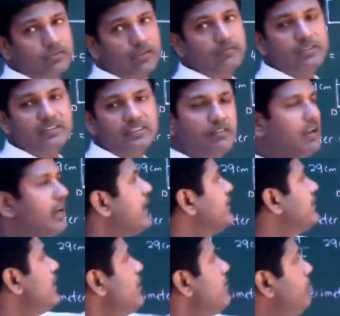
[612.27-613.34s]
So I'm just giving an
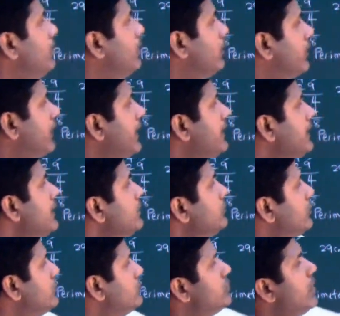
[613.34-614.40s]
example, okay?
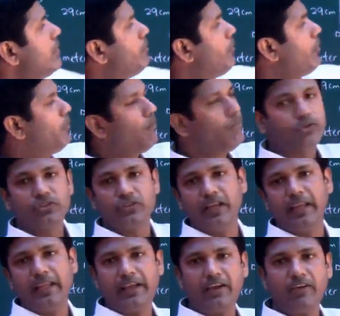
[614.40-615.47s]
So this is not
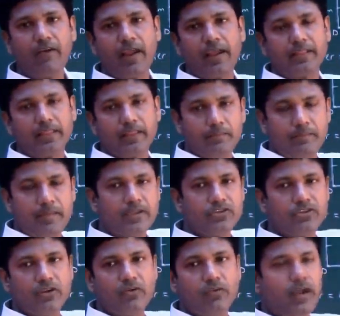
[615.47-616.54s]
proportionally correct but
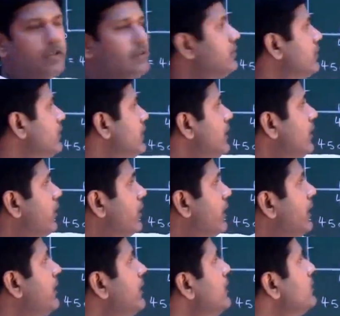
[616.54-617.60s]
measuring wise,
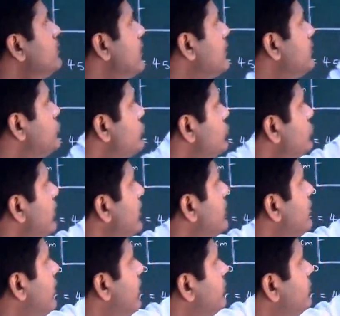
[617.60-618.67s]
okay? So I'm just trying
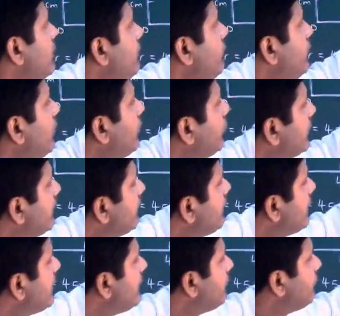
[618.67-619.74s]
to say if you're
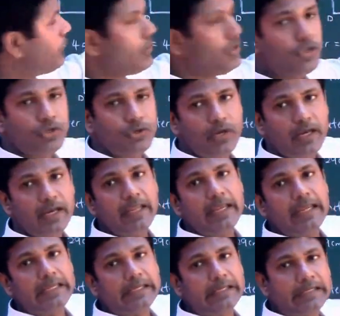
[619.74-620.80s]
given a different unit,
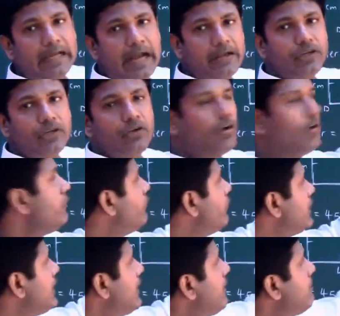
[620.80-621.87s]
you got to
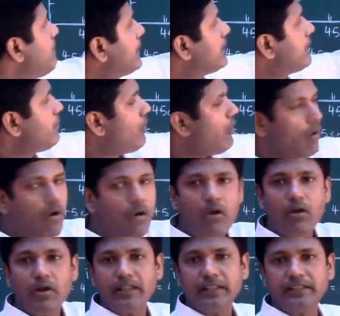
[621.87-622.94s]
convert them and make them
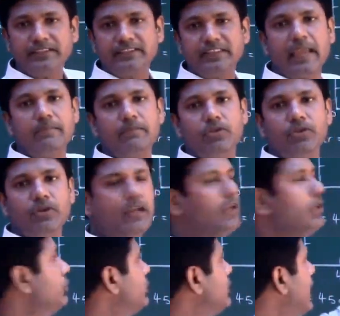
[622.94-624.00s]
all in the same unit.
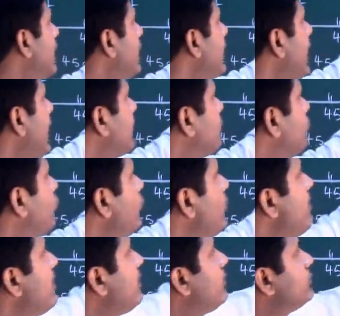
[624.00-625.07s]
You cannot add 3
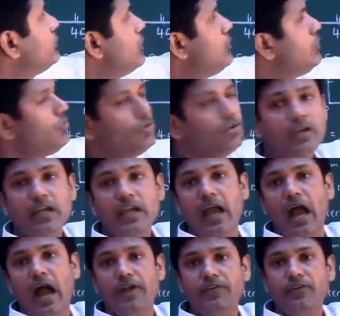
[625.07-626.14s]
meters into
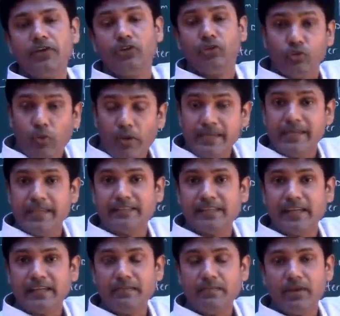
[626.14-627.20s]
120
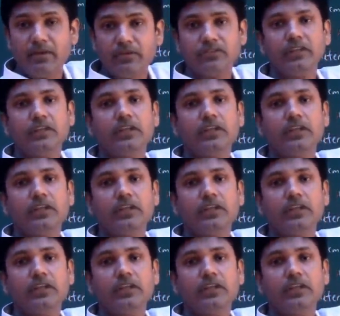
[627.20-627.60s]
centimeters.